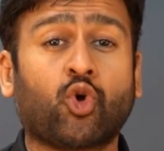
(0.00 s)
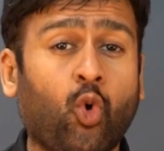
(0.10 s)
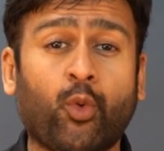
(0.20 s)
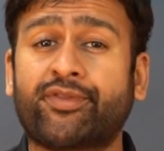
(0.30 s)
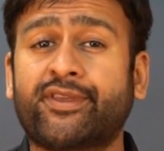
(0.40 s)

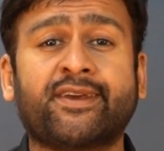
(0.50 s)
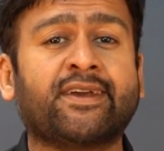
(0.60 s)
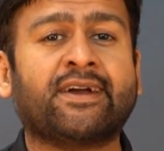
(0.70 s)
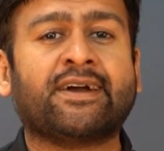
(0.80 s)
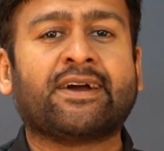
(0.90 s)
go with the
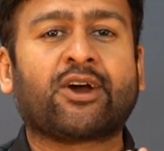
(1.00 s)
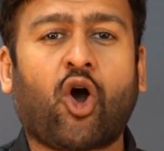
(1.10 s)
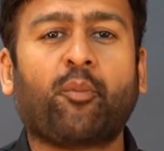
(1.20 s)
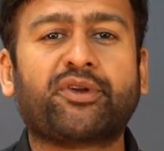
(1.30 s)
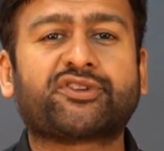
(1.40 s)

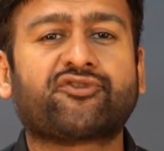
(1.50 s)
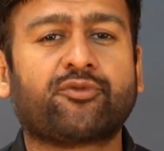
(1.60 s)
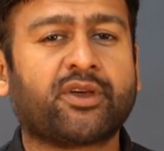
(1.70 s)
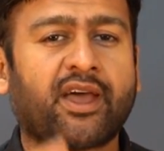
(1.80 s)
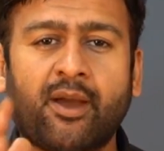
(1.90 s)
competition
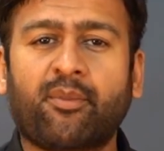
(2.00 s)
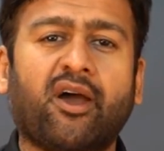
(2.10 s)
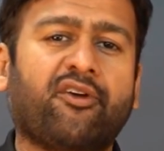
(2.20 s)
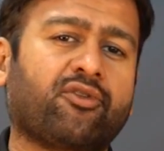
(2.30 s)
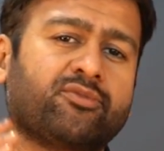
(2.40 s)
from the
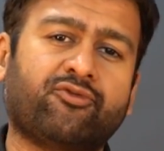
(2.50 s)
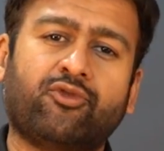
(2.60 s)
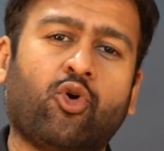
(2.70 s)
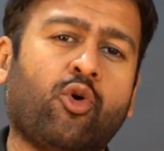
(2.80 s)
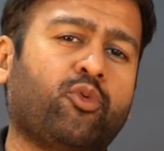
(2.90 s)
MI, from the
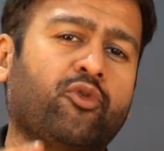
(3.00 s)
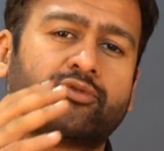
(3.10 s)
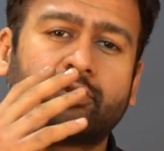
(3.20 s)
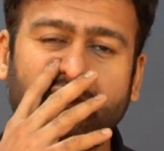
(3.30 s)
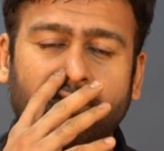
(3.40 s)
Oppo,
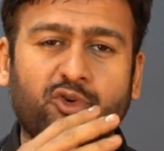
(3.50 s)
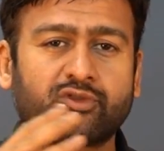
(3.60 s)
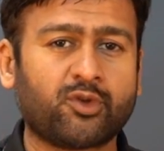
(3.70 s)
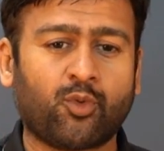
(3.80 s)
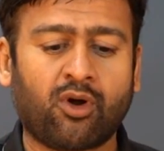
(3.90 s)
from the Vivos
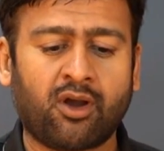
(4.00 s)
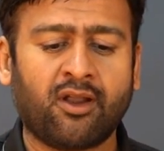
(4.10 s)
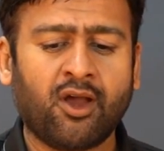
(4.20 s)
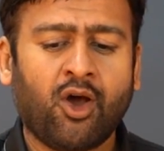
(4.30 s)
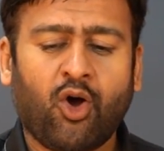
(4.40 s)
of the world,
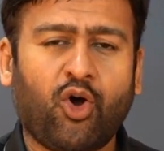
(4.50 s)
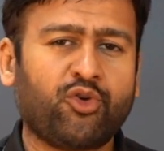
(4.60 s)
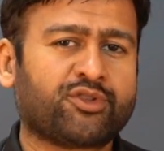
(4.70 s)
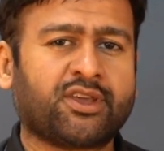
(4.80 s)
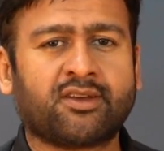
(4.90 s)
or
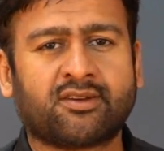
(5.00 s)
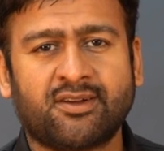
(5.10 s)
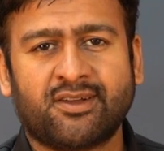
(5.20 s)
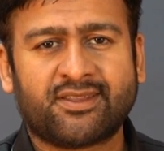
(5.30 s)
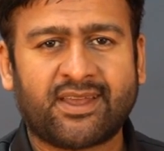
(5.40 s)
you think
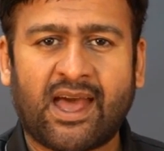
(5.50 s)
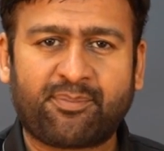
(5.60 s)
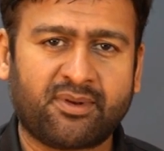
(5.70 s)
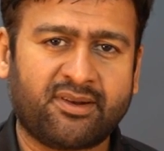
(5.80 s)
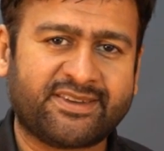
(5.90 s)
the
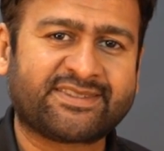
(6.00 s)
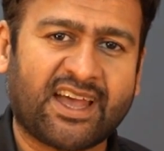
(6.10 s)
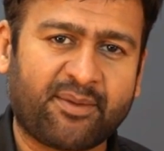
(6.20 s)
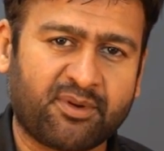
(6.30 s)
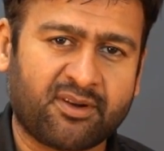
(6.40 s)
Apple is
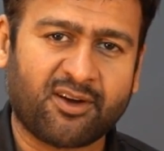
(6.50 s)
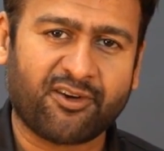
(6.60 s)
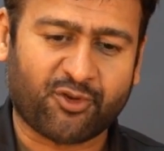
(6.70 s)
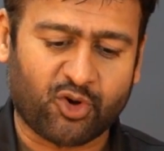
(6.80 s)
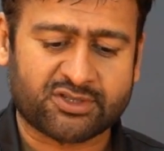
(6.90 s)
Apple,
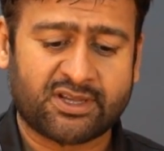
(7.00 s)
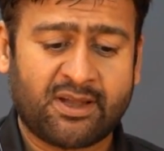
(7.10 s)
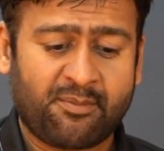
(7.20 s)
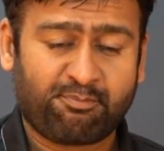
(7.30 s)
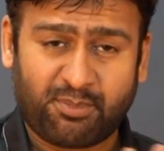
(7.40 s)
of course.
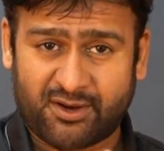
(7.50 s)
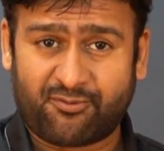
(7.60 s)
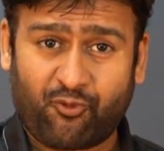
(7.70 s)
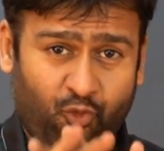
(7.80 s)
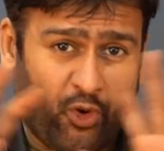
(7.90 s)
But
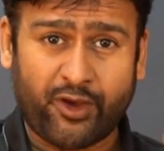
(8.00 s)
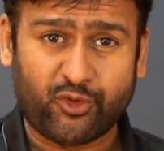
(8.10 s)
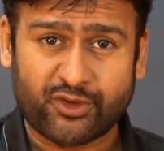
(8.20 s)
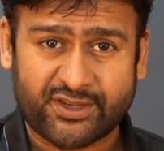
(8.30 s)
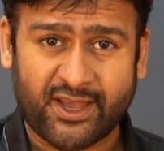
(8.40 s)

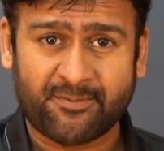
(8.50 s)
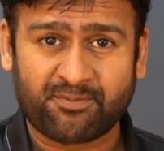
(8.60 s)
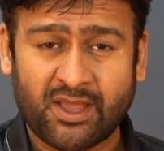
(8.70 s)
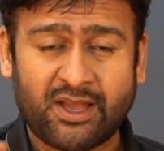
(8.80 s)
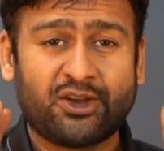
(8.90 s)
whatever you say,
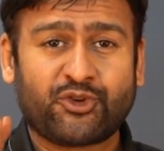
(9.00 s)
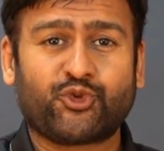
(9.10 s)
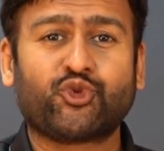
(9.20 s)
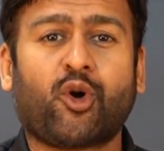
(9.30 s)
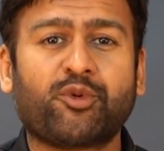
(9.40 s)

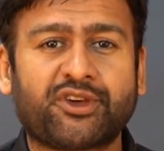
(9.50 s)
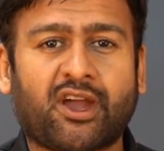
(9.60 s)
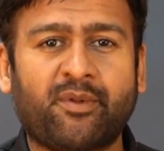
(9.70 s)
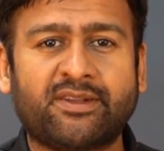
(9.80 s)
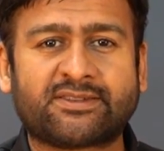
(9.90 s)
do drop in the
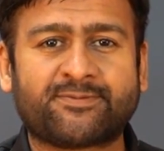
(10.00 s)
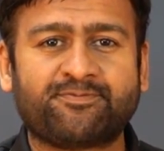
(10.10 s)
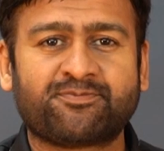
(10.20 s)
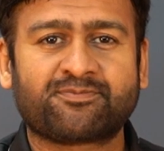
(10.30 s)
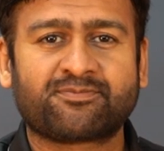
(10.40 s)
comments,
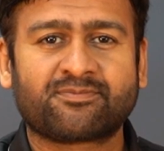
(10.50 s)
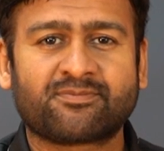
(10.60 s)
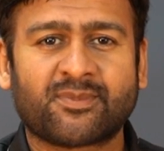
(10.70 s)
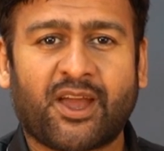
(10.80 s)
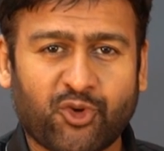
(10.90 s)

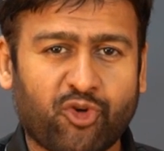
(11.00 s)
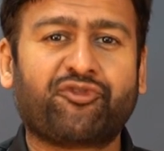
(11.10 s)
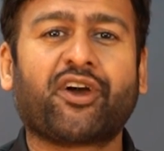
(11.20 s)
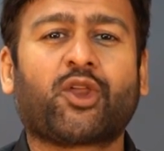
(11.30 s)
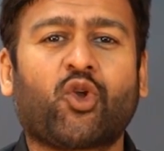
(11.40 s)
and don't
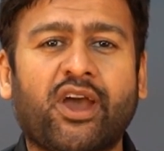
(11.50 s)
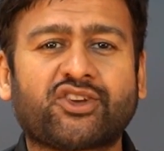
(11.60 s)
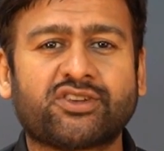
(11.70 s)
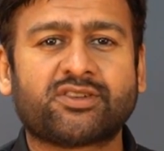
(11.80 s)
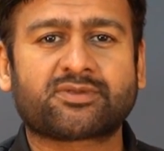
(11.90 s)
forget to like,
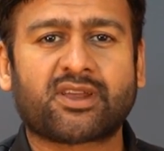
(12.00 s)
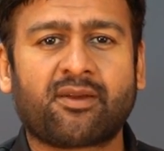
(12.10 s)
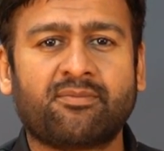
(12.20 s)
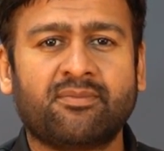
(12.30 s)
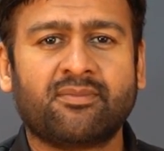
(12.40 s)
share and
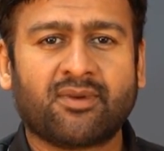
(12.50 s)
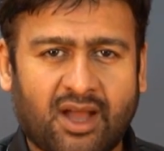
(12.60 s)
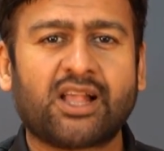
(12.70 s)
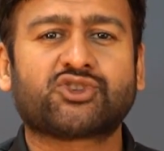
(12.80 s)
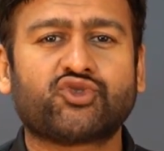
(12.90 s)
subscribe.
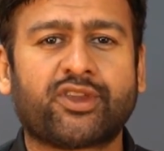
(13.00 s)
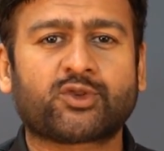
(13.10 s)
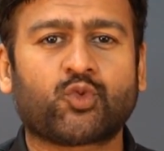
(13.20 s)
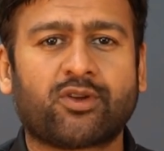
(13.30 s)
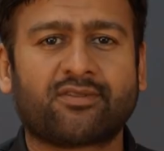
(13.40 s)
I'll see you in the
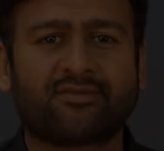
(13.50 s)
next one.